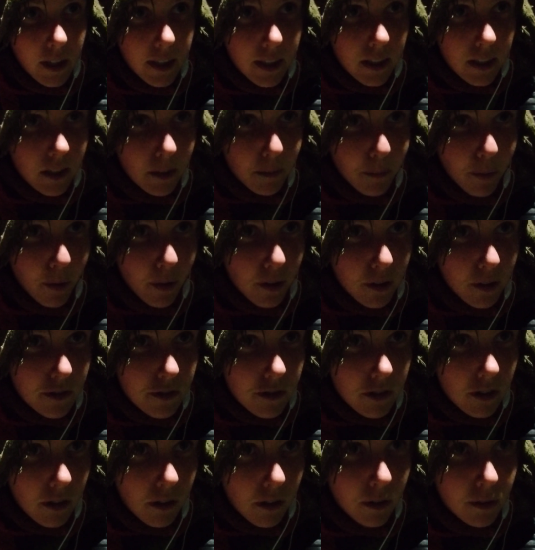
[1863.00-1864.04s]
then the
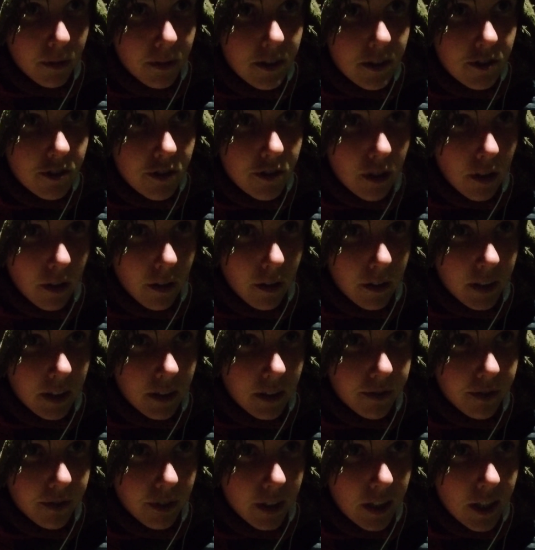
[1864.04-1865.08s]
birds are always
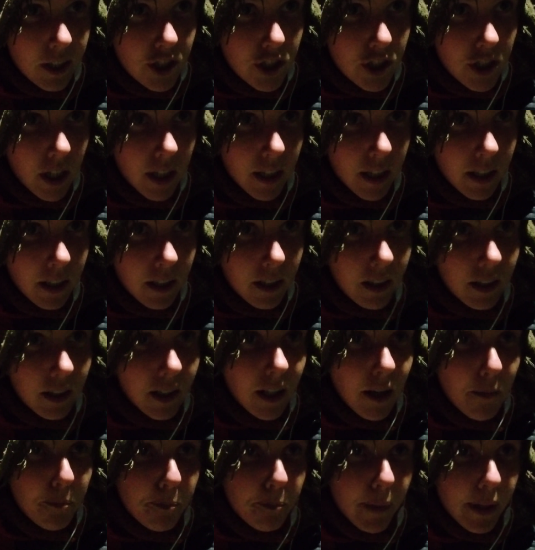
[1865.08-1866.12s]
yearning for each other,
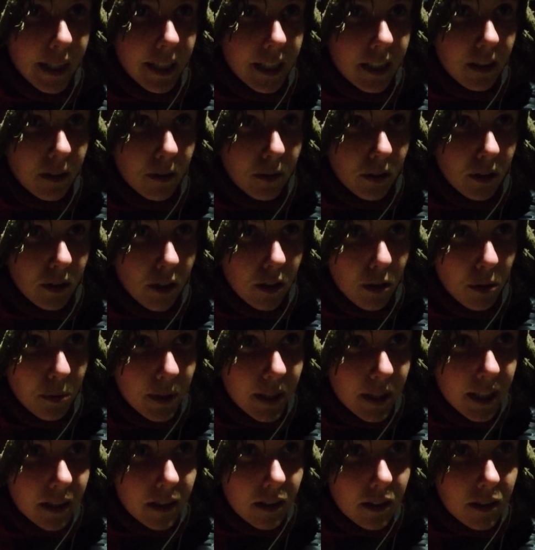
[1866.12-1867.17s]
but they don't know
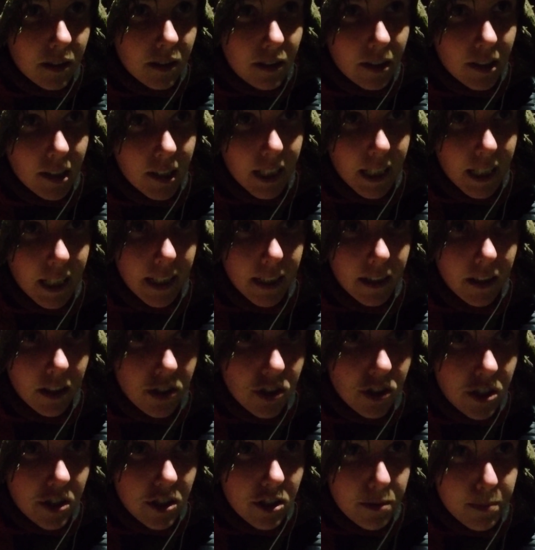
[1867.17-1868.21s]
it. They're
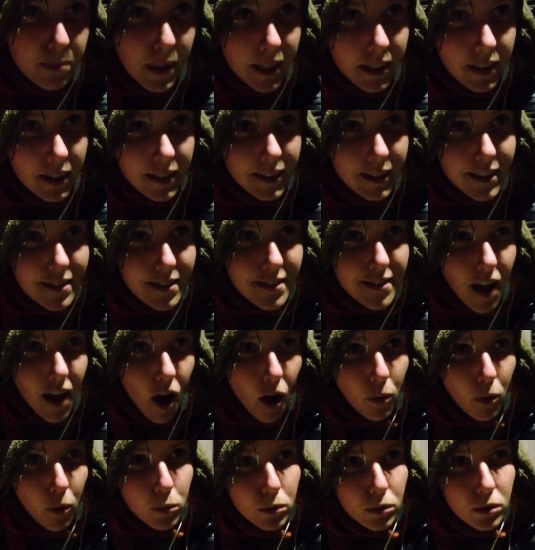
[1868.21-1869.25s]
just making the
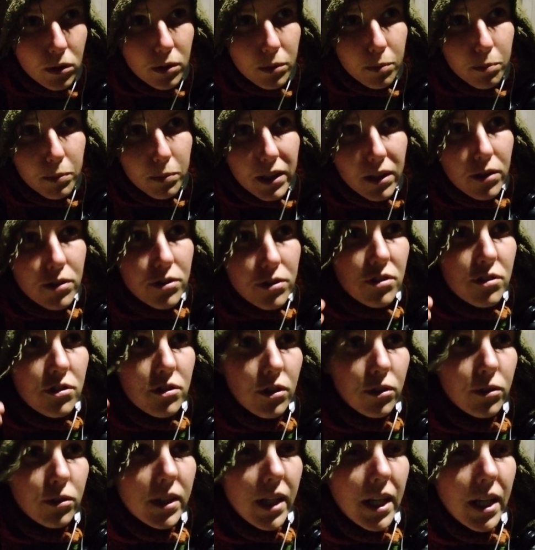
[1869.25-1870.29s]
sound because it's
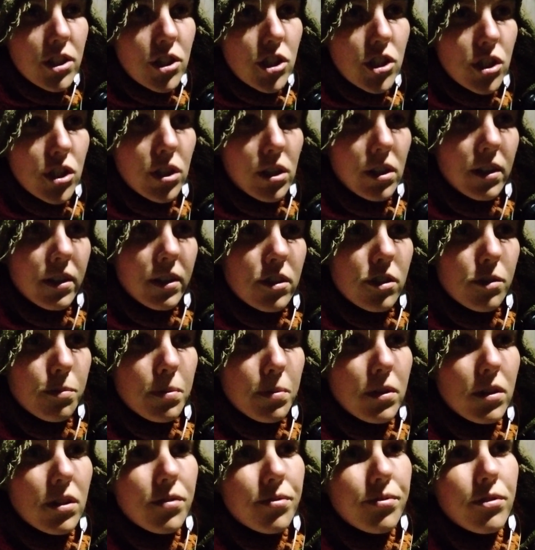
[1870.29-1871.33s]
so natural, this
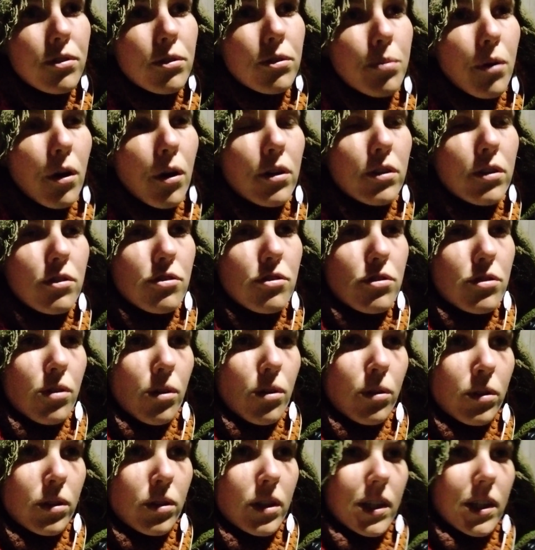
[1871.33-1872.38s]
beautiful bird
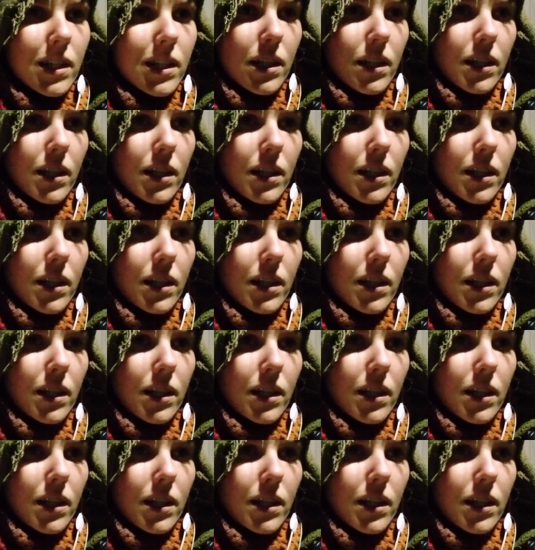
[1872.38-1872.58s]
song.